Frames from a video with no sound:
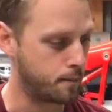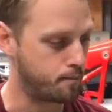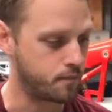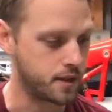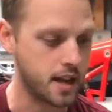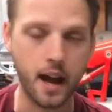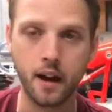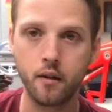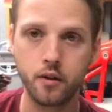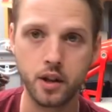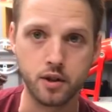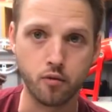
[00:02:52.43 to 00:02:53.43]
yeah,
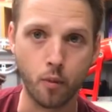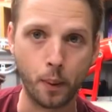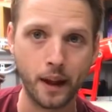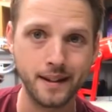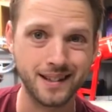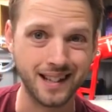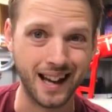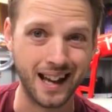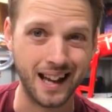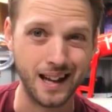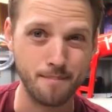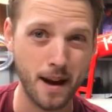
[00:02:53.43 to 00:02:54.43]
it's replaced
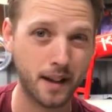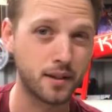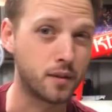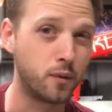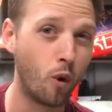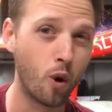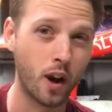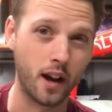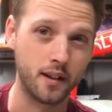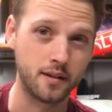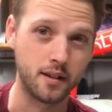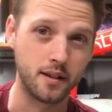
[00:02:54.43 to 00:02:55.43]
a Maxxis Forecaster.